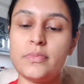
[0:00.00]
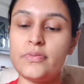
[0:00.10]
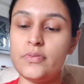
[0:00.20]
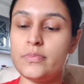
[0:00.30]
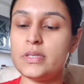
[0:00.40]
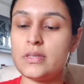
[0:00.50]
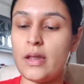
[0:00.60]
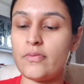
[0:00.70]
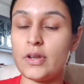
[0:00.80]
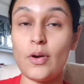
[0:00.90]
If you missed
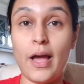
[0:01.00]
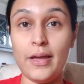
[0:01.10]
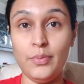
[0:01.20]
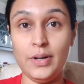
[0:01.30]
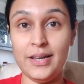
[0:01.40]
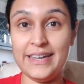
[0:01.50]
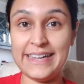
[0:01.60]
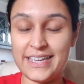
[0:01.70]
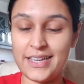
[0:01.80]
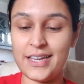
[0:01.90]
that video, I will
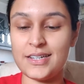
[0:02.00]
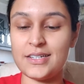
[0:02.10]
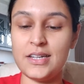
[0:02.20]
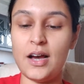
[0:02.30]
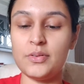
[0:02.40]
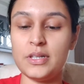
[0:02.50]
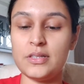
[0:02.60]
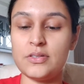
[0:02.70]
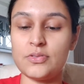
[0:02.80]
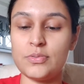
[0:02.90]
link it down in
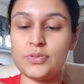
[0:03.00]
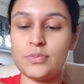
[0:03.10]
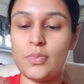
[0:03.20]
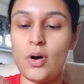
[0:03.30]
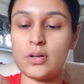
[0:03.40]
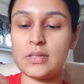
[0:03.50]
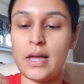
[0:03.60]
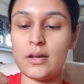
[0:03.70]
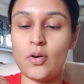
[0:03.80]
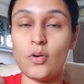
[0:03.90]
the description box
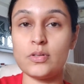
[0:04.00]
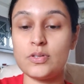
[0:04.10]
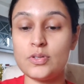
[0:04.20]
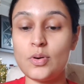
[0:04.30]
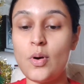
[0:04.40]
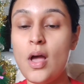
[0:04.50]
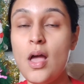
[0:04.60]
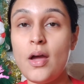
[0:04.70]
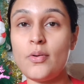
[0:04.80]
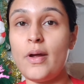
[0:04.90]
and also
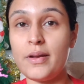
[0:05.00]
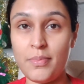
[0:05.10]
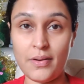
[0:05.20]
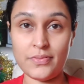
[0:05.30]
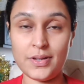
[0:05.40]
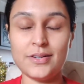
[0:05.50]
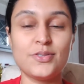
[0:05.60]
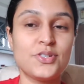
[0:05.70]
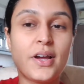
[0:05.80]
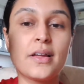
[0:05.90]
right above here to check